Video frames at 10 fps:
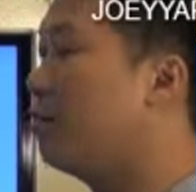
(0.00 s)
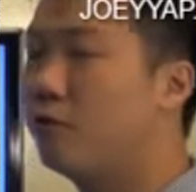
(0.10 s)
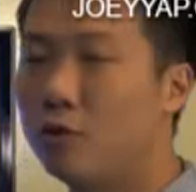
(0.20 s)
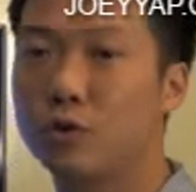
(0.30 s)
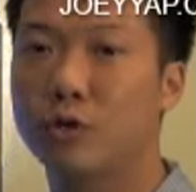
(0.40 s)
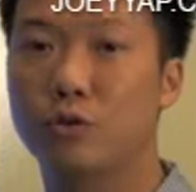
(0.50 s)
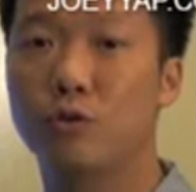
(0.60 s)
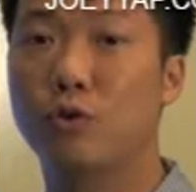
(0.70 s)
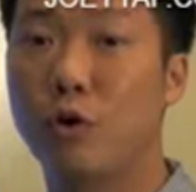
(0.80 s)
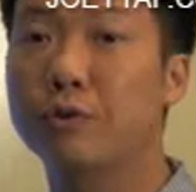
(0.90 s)
Feng Shui
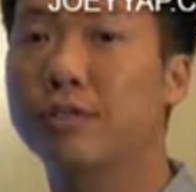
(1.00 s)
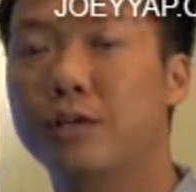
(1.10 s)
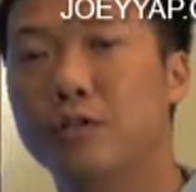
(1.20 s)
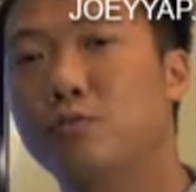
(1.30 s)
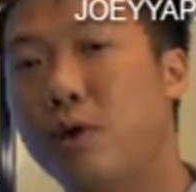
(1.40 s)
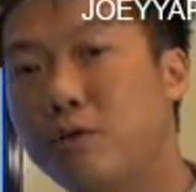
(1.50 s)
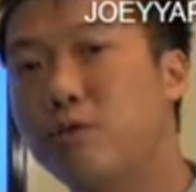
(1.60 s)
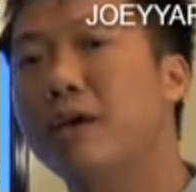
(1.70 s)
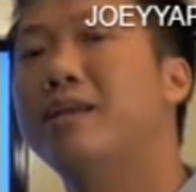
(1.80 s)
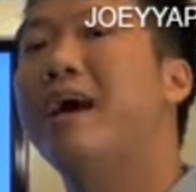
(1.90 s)
tutorial session where you
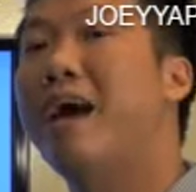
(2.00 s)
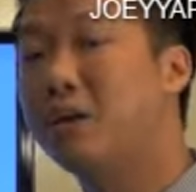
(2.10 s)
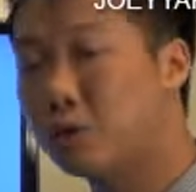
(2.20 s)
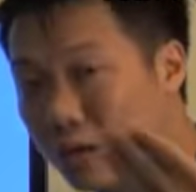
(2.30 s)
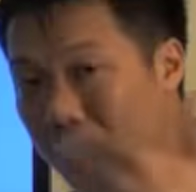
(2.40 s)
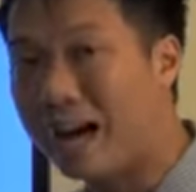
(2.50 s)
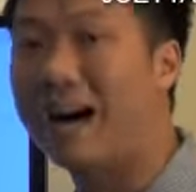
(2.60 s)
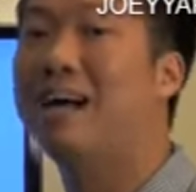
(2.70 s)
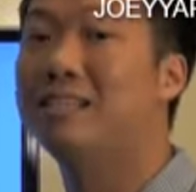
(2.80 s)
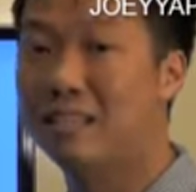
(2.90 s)
can actually
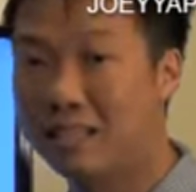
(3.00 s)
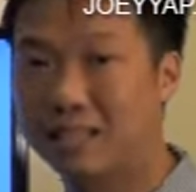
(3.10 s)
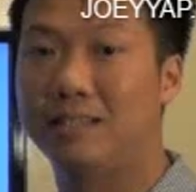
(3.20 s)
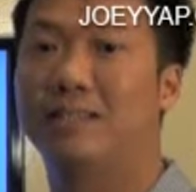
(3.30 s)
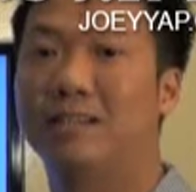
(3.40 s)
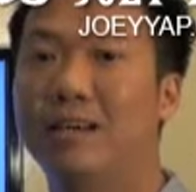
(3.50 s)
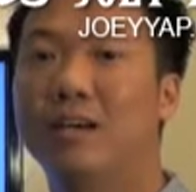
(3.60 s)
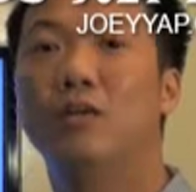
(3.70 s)
ask us